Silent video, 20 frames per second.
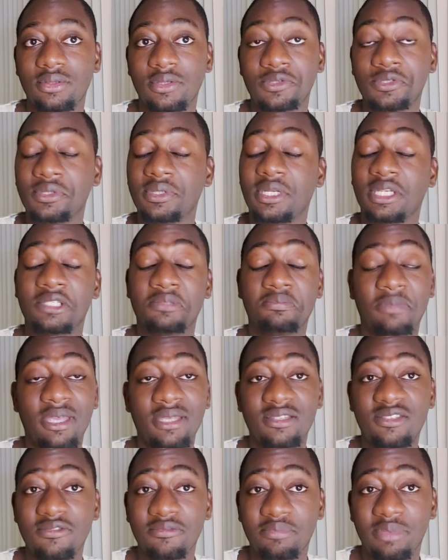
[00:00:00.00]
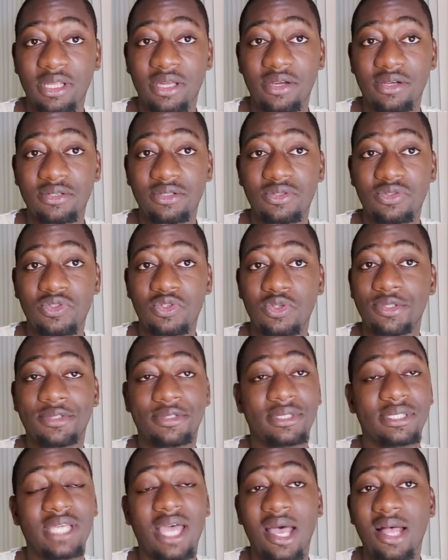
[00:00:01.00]
Those are expensive players.
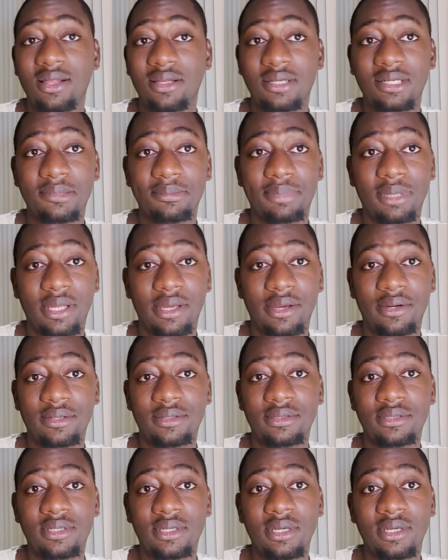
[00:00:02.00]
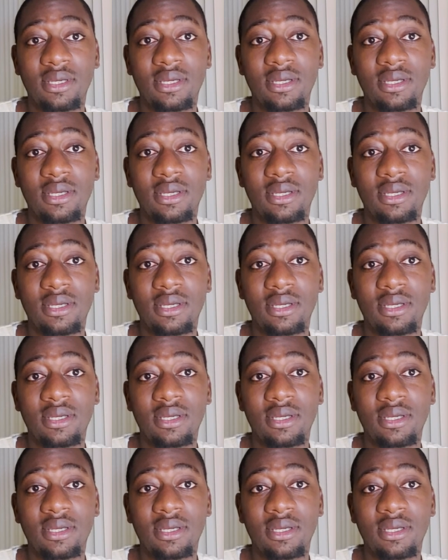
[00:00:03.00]
Those are talented players.